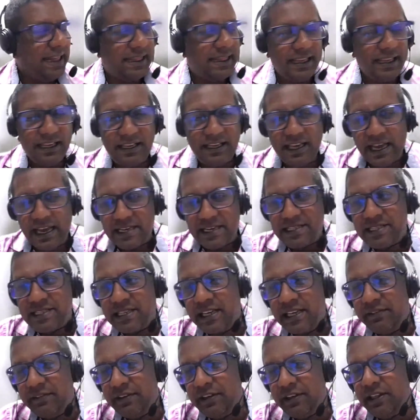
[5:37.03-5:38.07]
I think
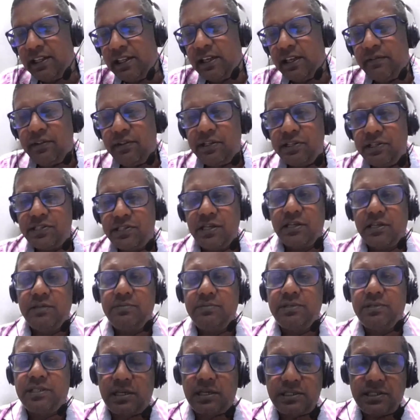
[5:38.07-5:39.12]
yes, given the
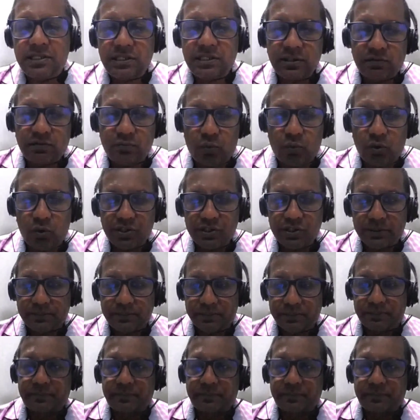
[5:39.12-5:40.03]
circumstances of what